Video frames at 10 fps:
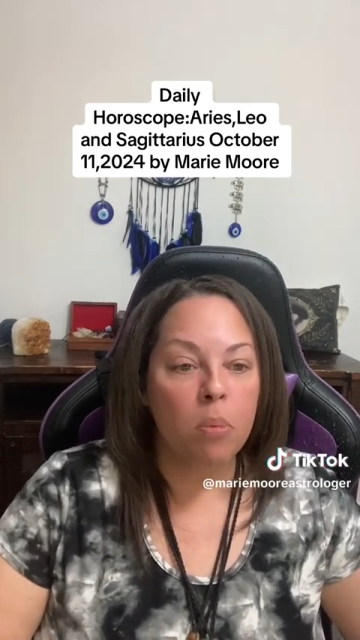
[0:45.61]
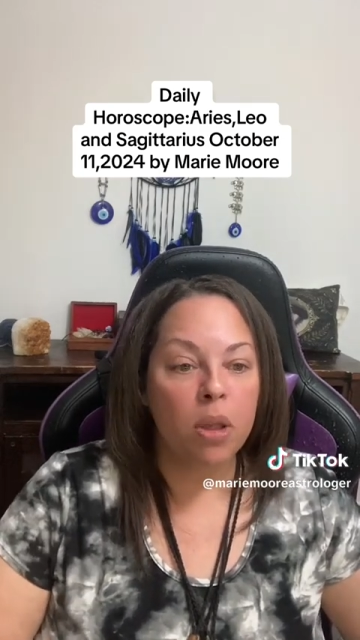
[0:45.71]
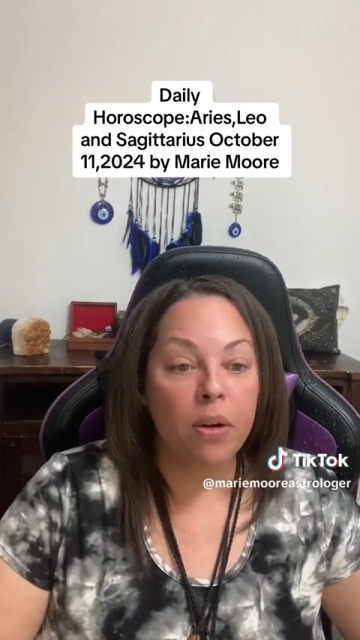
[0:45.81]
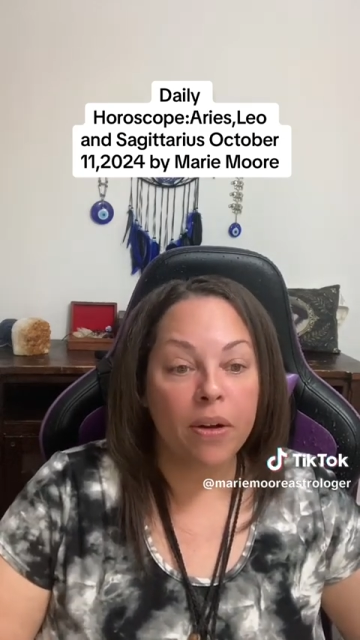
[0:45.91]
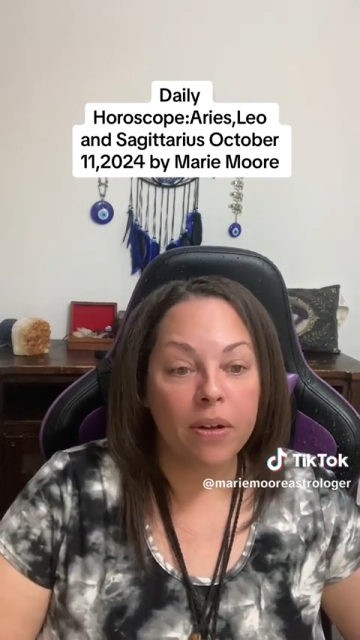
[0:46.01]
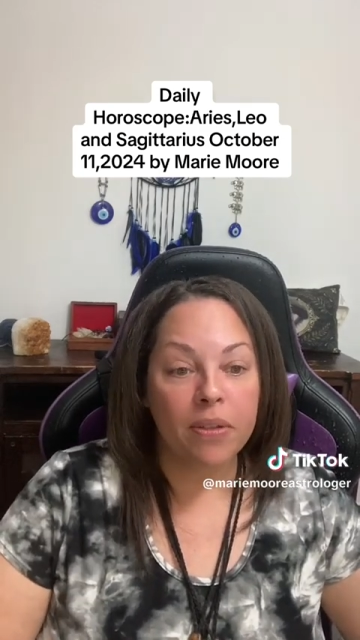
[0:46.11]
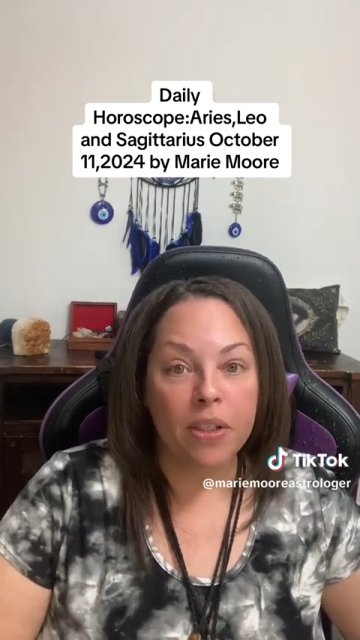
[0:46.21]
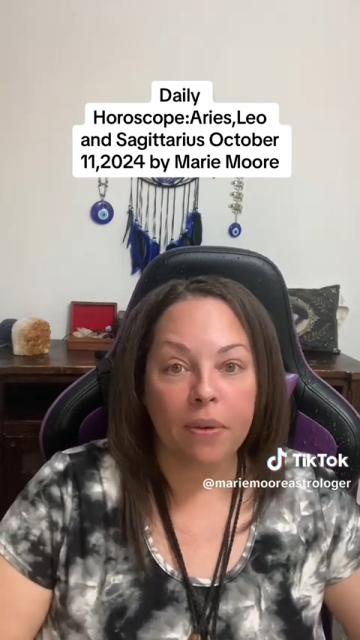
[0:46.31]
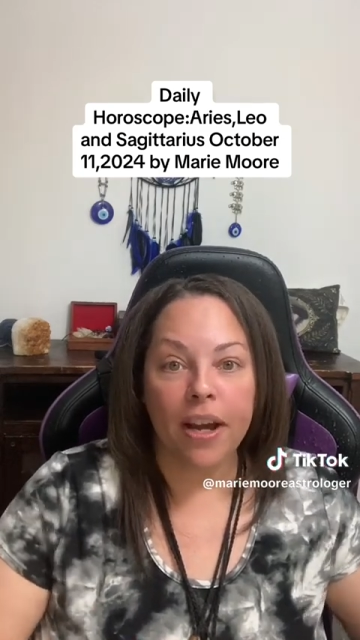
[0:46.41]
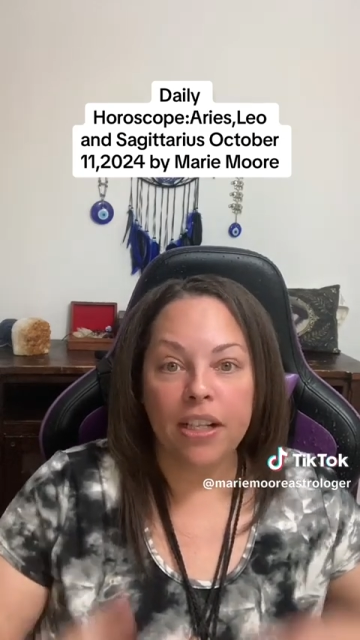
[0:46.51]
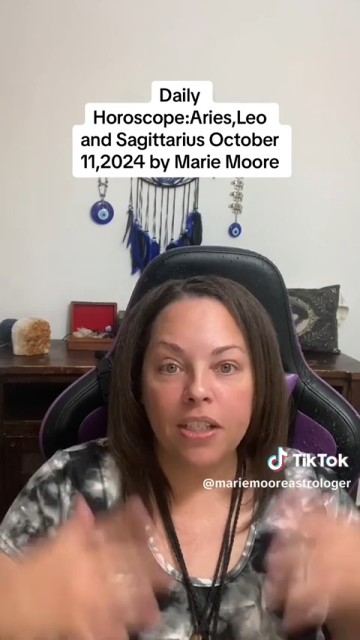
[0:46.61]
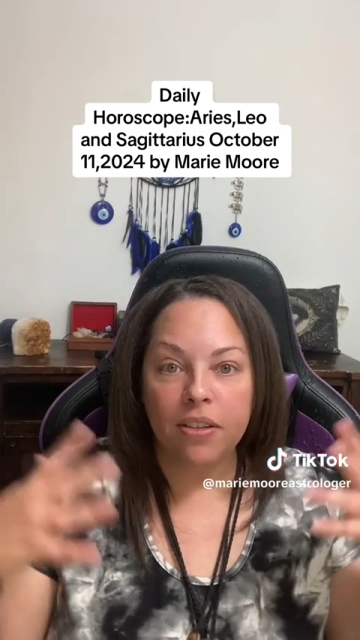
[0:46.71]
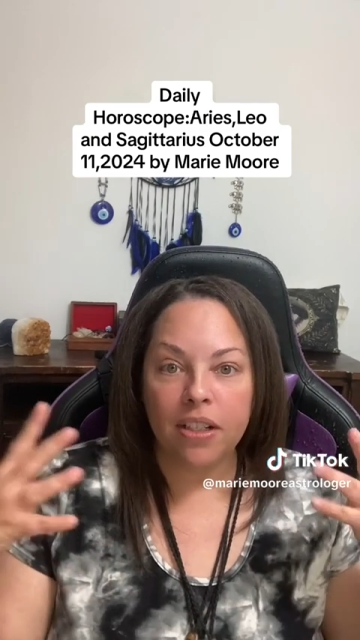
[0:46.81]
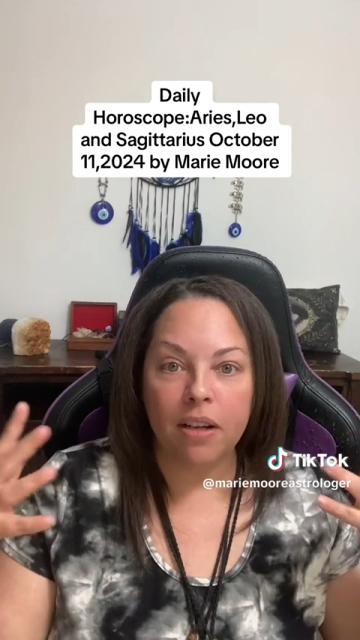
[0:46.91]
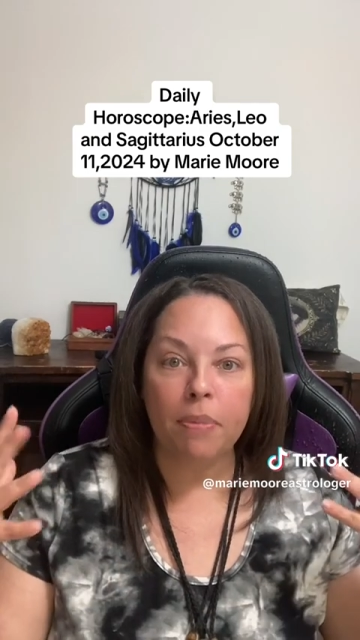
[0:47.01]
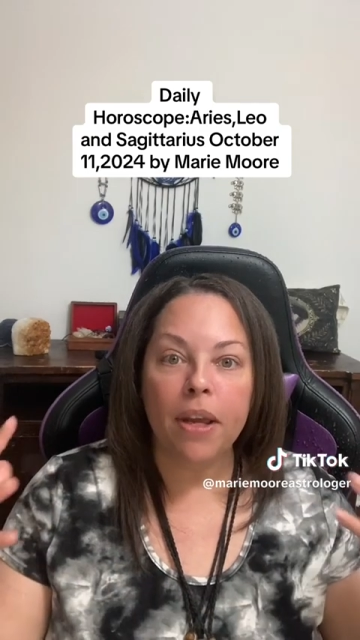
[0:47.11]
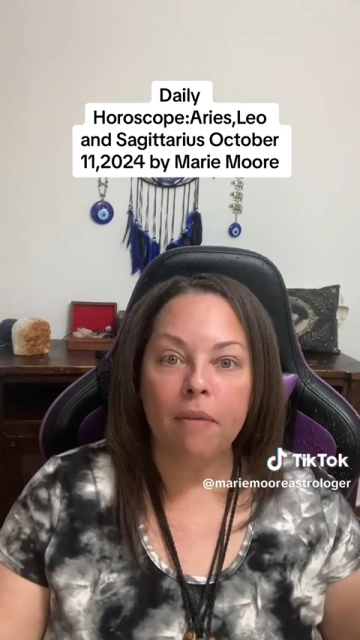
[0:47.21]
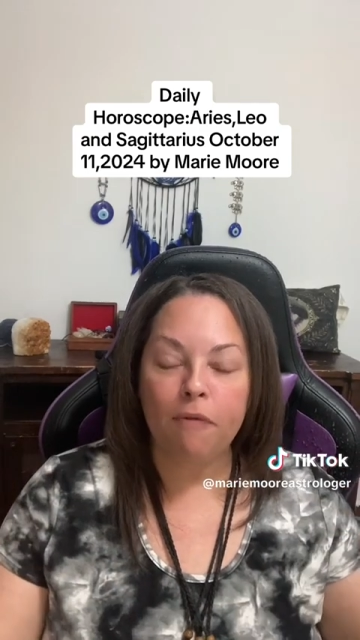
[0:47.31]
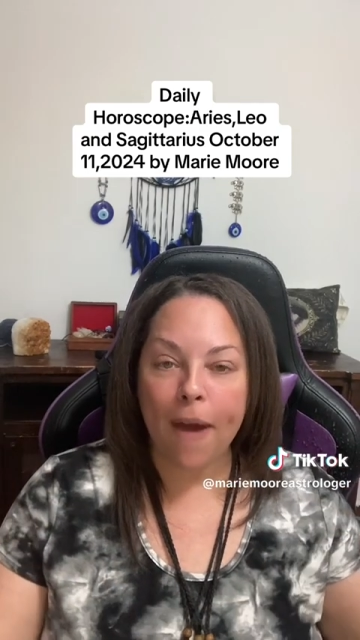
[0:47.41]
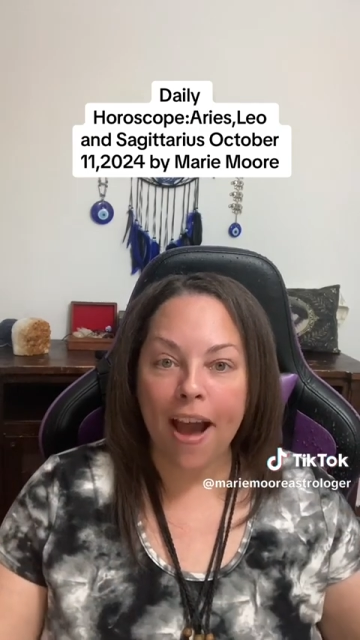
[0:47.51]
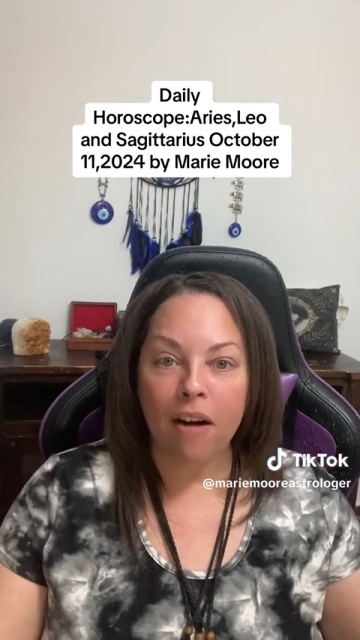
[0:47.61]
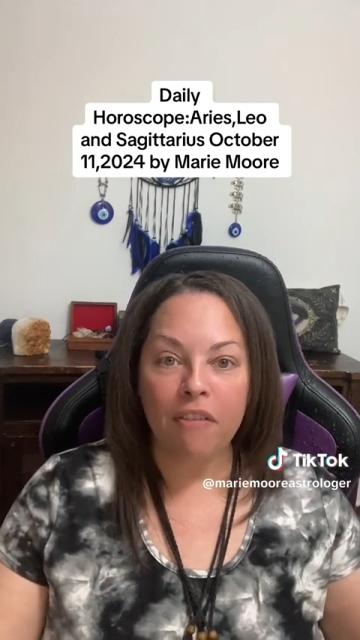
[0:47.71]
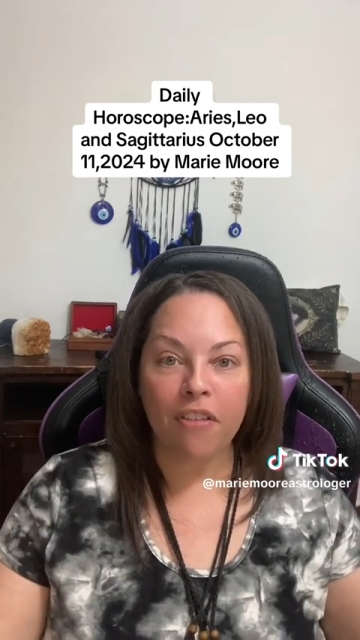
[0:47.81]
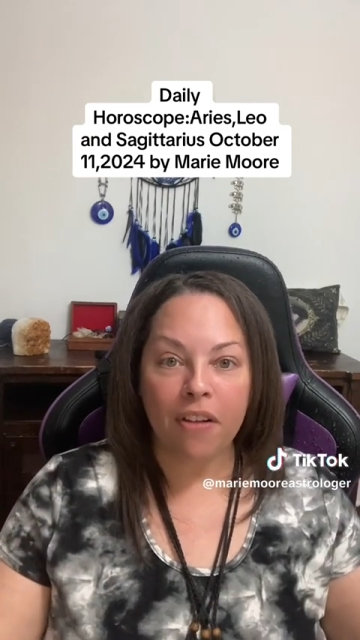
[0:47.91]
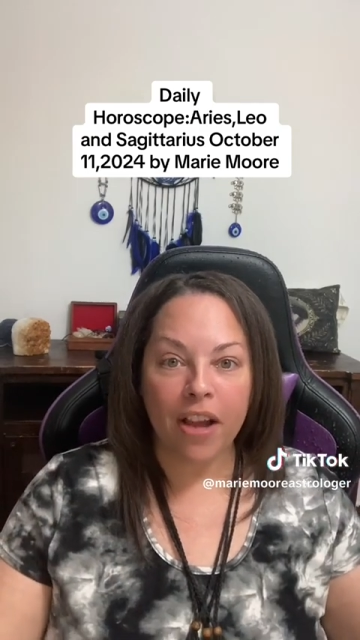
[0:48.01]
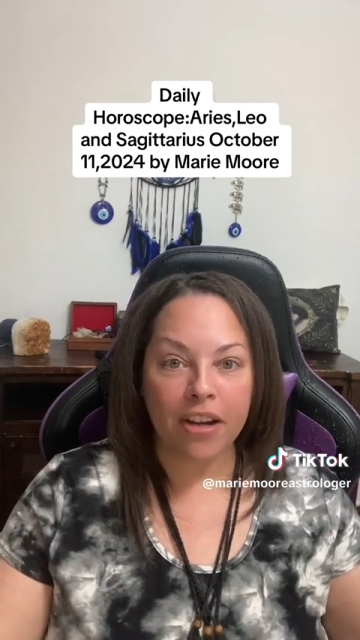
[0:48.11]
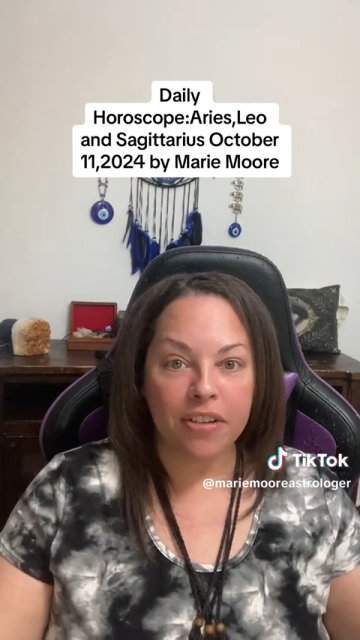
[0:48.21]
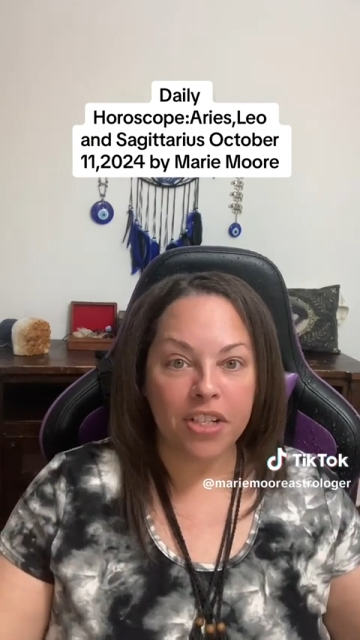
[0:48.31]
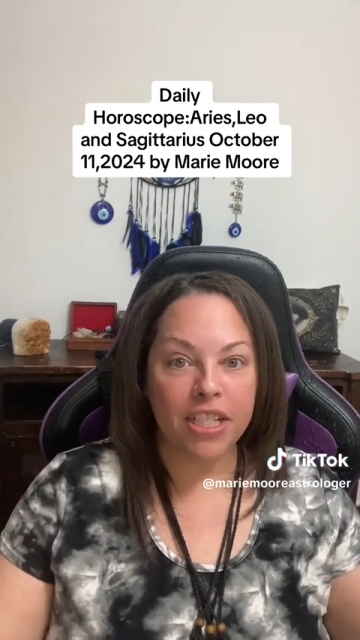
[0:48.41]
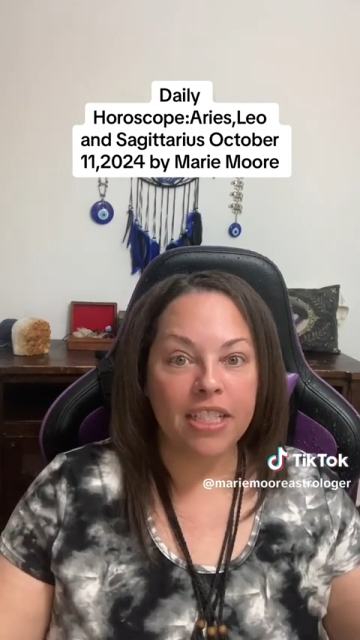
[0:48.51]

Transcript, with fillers: Pluto goes direct, so it's going to be a powerful energy,